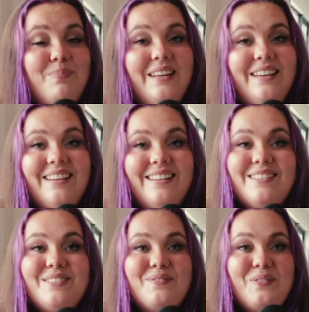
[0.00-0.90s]

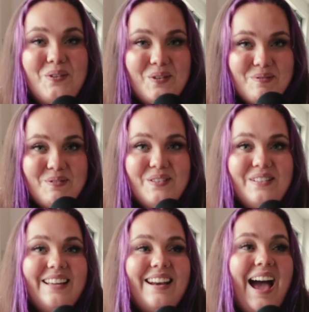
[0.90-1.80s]
being
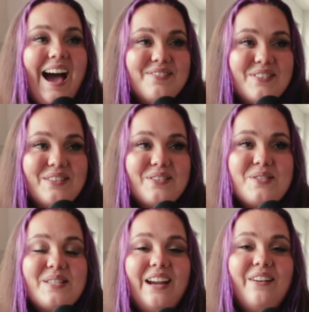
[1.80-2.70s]
vulnerable and having
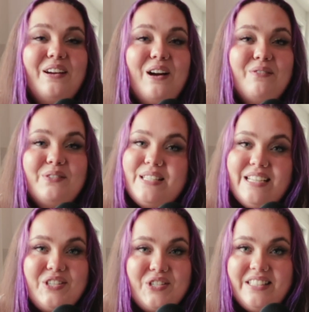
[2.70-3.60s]
those scary
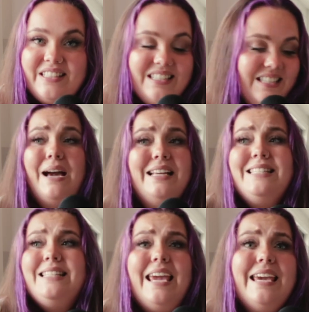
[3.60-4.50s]
conversations, by
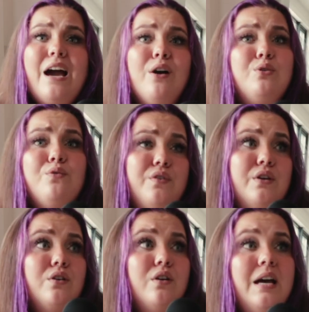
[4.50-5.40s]
saying how you
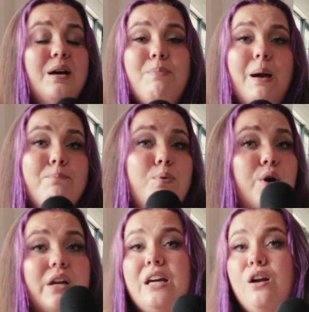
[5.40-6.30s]
feel, by
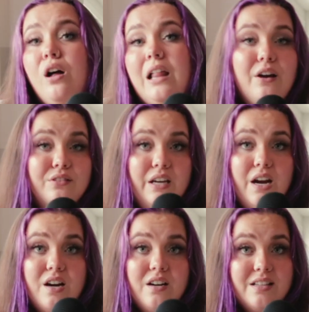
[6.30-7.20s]
putting it all out
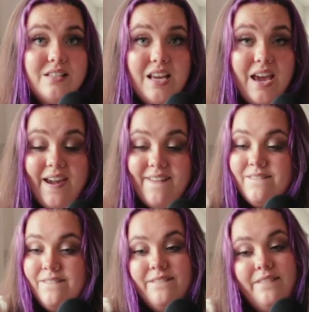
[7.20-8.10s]
there and saying,